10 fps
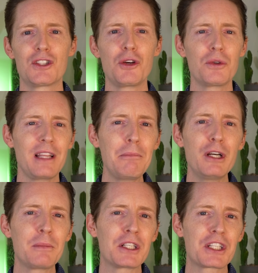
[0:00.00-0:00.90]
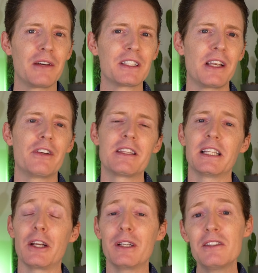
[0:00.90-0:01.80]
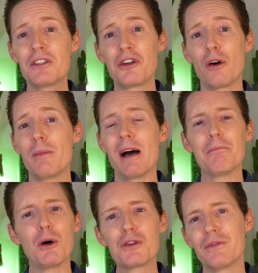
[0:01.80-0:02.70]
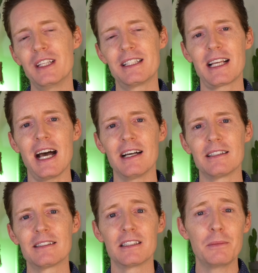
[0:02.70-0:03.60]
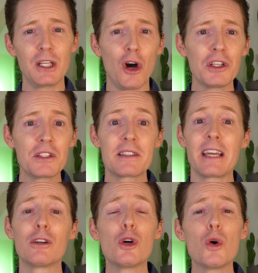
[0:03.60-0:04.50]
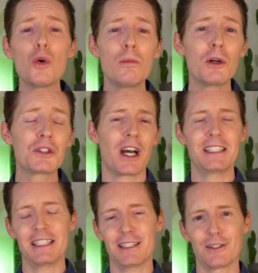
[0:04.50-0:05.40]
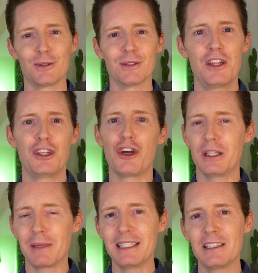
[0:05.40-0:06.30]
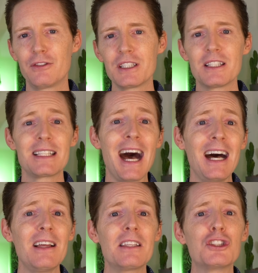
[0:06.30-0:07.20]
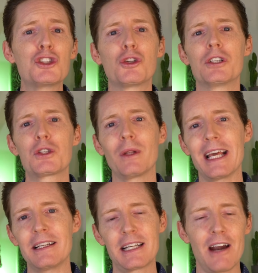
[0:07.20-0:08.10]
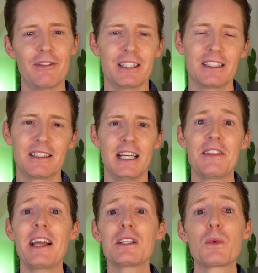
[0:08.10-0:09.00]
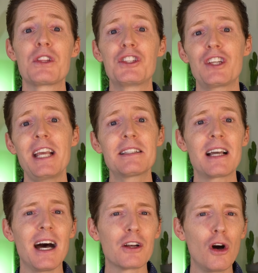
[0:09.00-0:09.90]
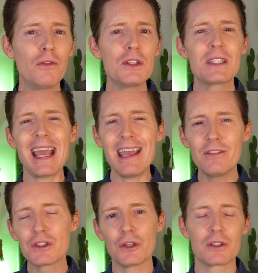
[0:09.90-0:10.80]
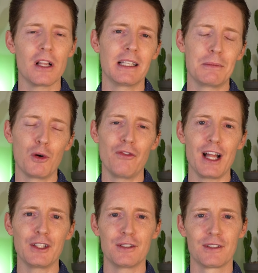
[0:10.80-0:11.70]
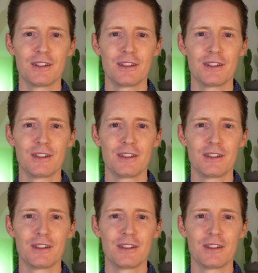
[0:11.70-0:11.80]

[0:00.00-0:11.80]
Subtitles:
So that pretty much covers everything there is to know about both of these cards, and to be honest, they are almost identical. The only main differences are the insurance-related coverage, and that is where the Chase card offers ever so slightly more value.